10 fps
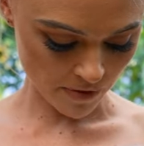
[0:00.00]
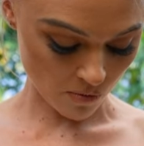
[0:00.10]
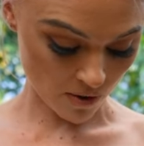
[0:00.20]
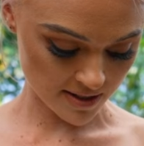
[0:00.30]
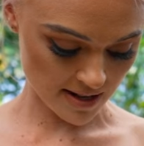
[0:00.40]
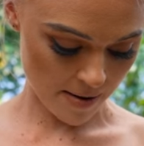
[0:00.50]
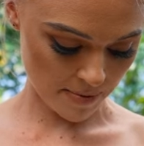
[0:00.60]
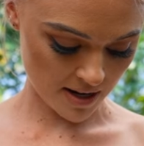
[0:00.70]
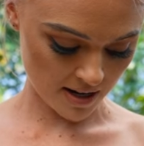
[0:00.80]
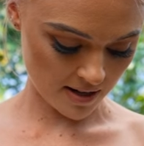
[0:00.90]
what is
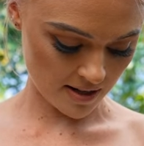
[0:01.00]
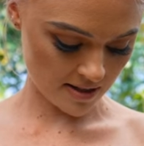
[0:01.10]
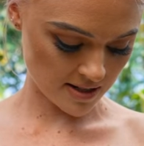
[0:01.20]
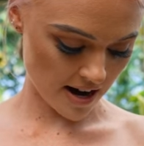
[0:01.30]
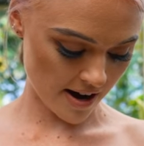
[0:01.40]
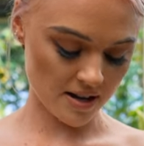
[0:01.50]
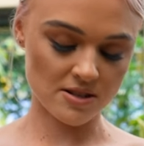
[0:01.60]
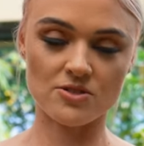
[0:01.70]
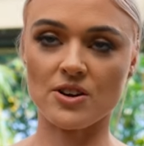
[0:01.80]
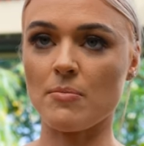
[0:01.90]
happening in the dairy
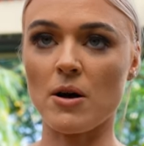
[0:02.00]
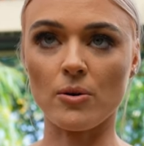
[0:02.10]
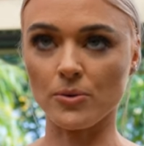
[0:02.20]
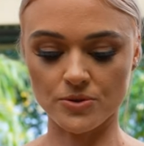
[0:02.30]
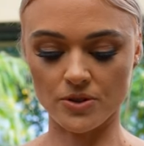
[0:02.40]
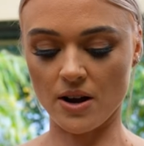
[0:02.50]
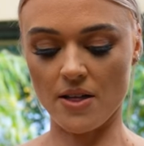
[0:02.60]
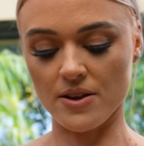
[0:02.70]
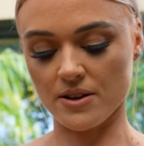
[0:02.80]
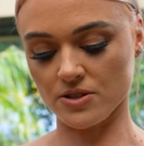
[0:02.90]
industry, but also
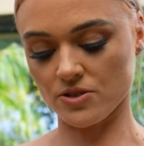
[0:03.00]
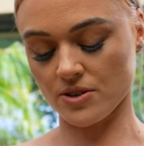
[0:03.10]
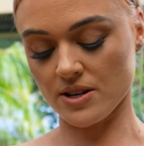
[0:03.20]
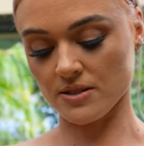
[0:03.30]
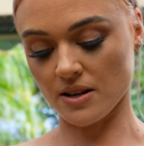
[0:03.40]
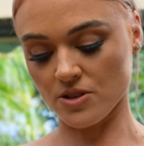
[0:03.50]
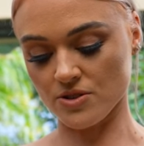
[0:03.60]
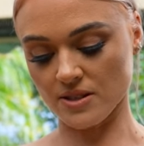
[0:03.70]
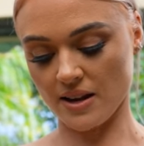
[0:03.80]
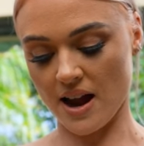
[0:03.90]
other industries that are
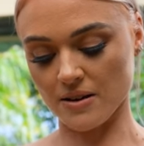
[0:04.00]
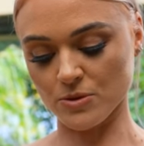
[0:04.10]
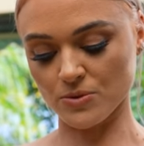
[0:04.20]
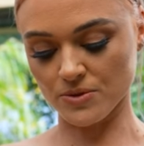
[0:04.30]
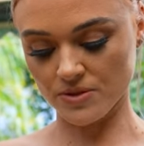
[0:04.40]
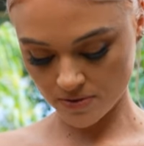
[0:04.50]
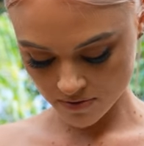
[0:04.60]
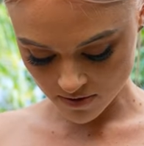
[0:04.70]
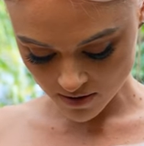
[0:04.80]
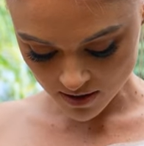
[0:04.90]
using animals, course.
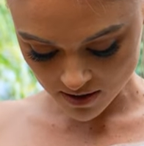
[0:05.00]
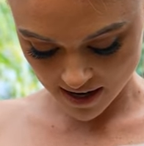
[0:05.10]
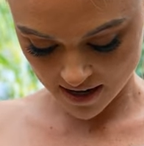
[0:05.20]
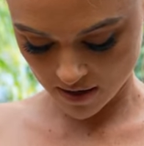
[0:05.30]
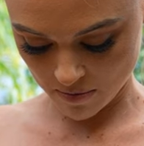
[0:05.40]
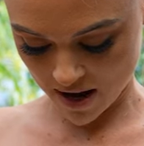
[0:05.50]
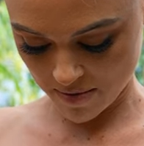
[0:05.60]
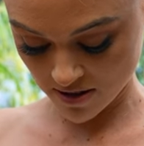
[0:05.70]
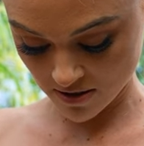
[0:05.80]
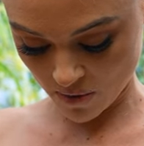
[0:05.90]
Taking
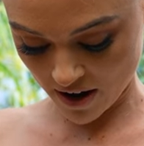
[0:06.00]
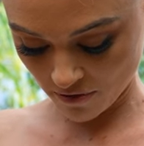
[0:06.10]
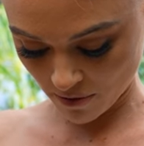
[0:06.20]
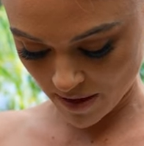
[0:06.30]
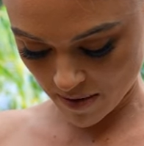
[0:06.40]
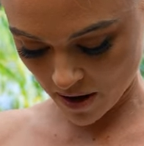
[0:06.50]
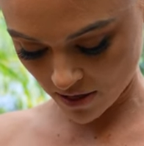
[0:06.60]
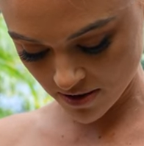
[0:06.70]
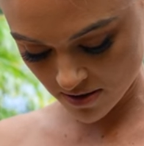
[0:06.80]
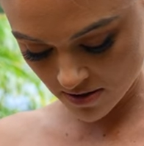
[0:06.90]
babies away from their
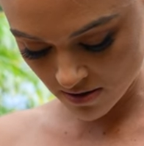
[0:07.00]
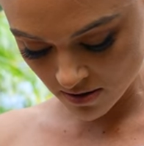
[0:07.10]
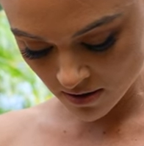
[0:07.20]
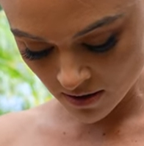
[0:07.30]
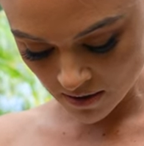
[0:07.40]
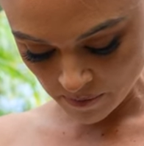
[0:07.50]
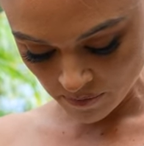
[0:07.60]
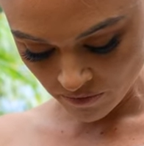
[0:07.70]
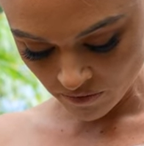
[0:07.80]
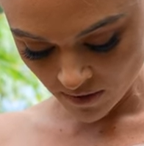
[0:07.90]
mothers,
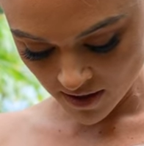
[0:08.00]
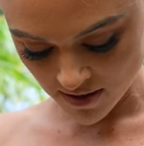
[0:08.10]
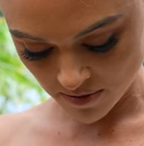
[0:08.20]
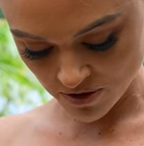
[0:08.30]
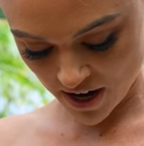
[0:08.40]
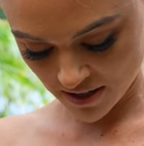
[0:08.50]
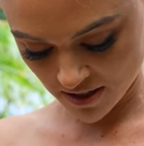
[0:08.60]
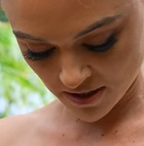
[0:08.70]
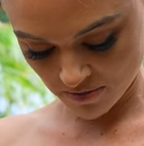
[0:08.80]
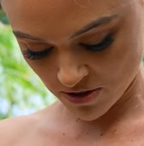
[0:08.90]

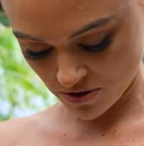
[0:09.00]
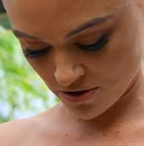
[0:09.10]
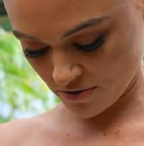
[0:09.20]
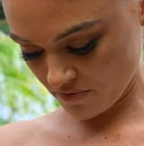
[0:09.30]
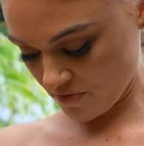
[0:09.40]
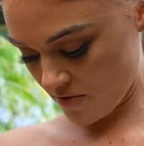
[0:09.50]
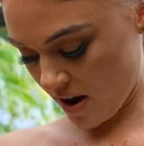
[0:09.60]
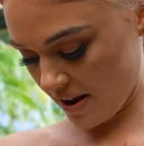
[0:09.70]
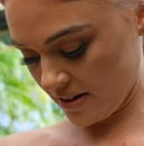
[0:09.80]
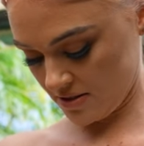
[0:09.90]
subjecting them to
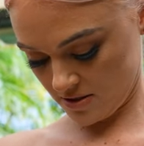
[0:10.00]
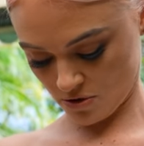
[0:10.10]
violence,